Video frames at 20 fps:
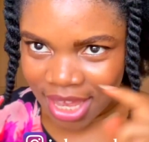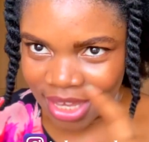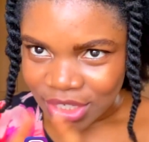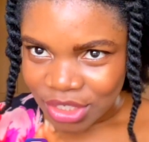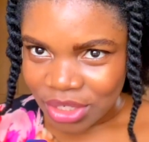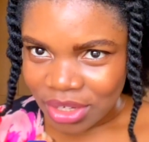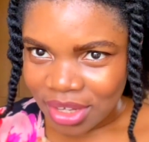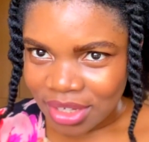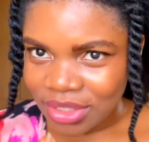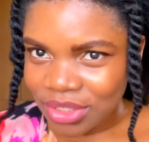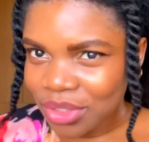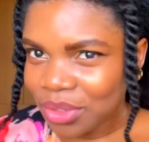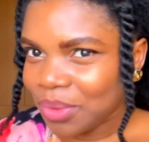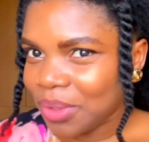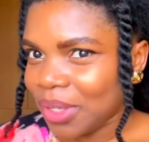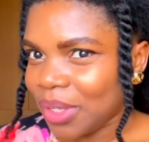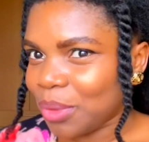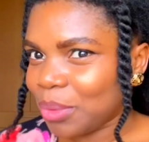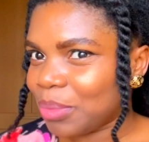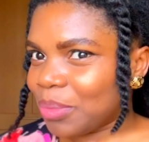Should I do
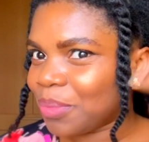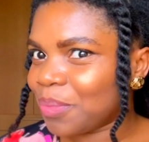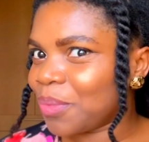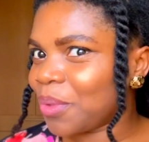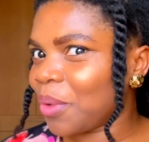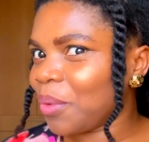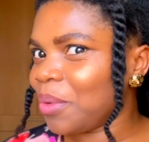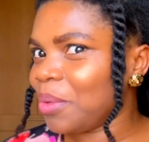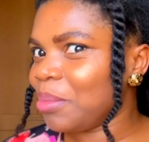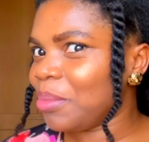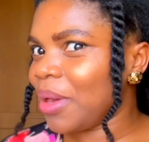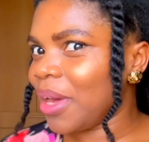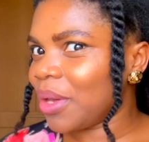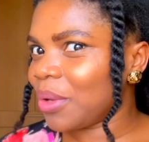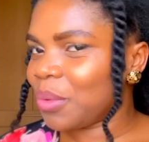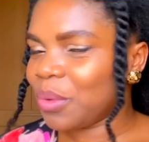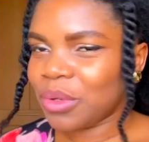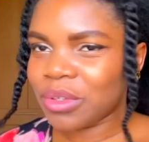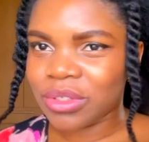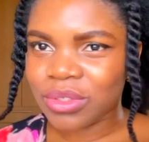it going
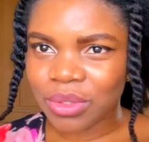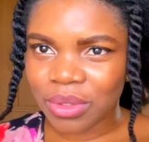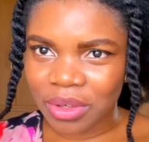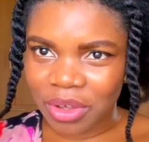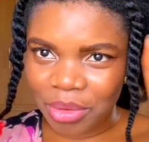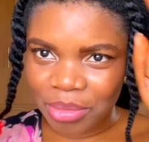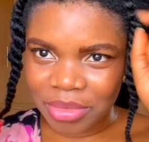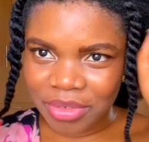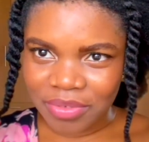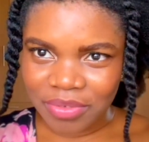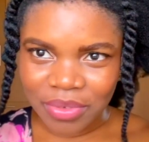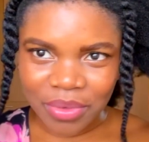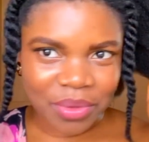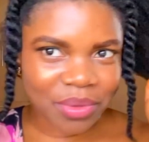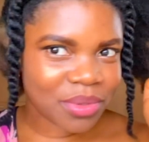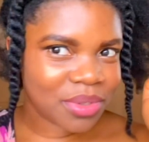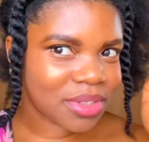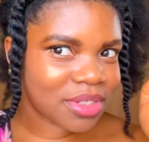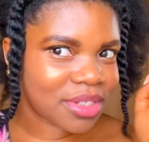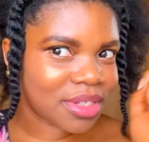backwards or coming
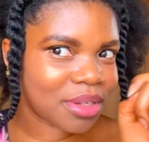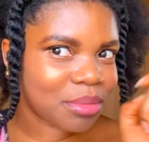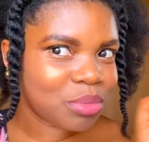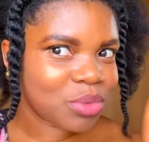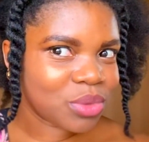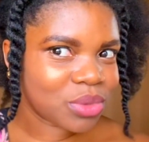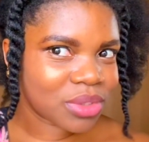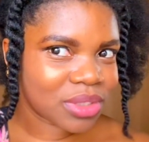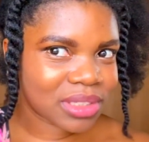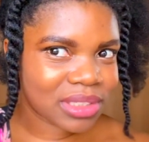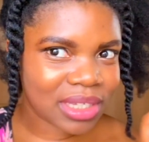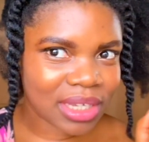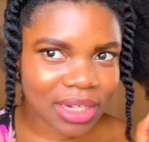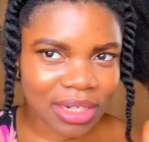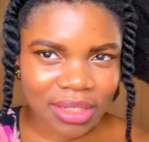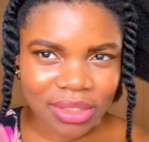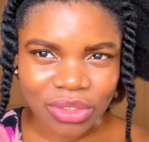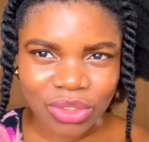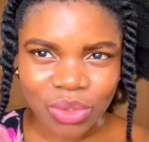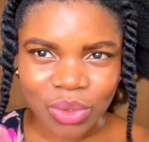forwards? I'm not
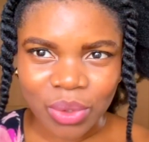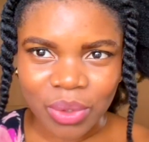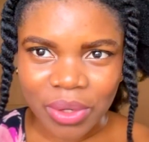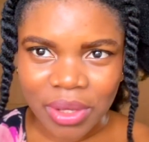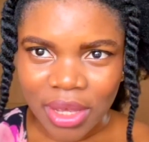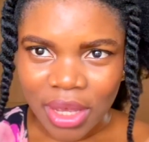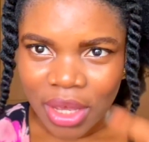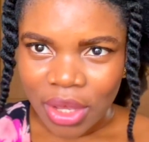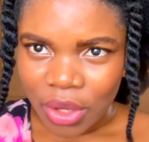exactly sure.